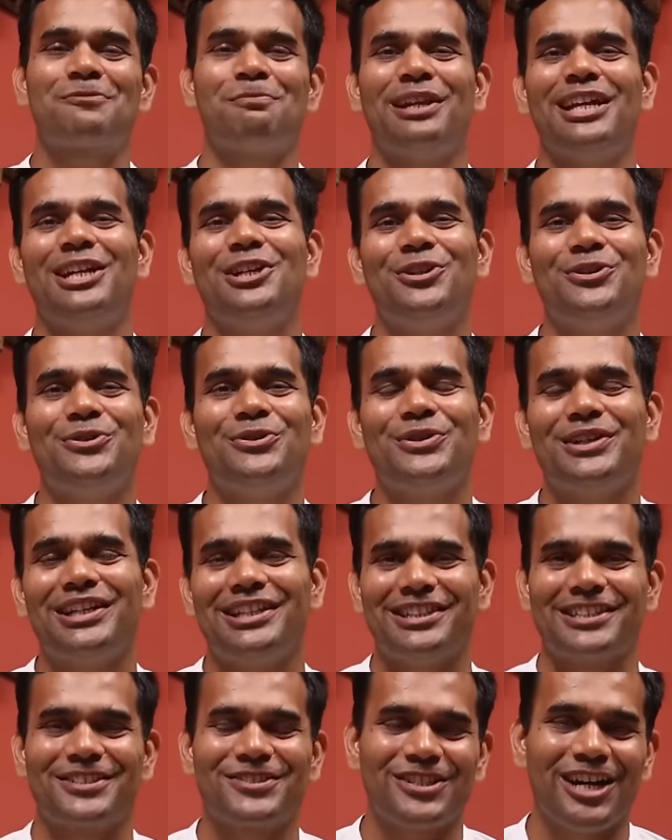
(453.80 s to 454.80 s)
explained you
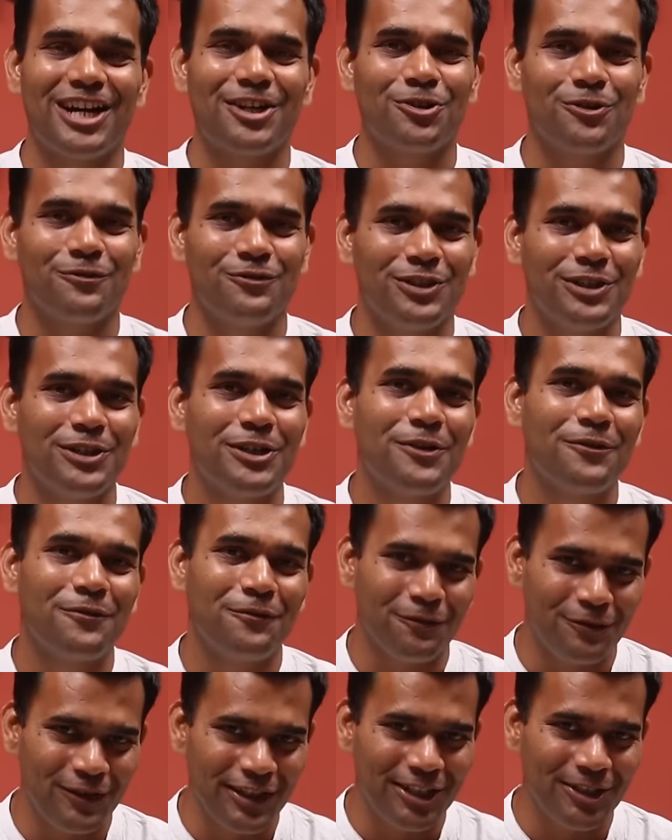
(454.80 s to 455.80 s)
in the start of the
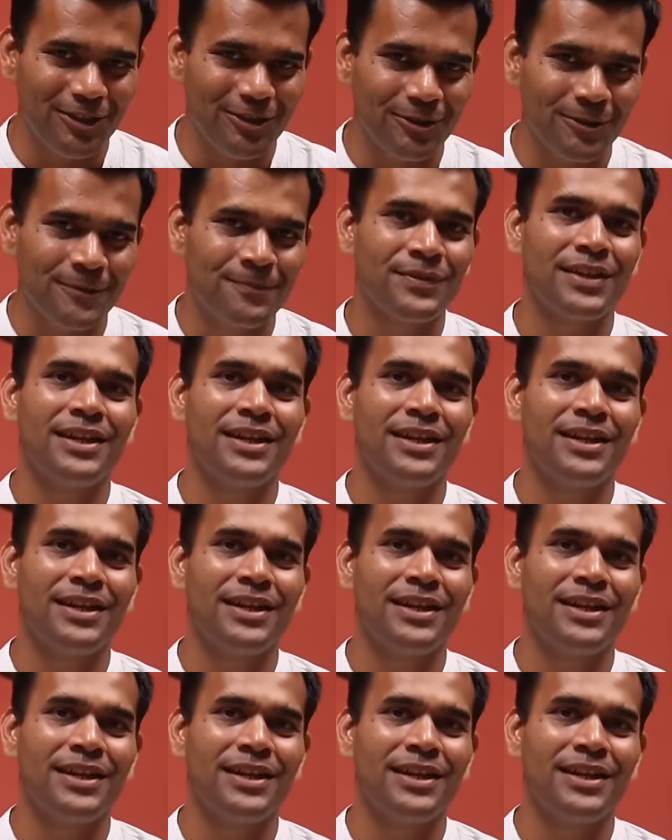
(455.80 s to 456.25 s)
video.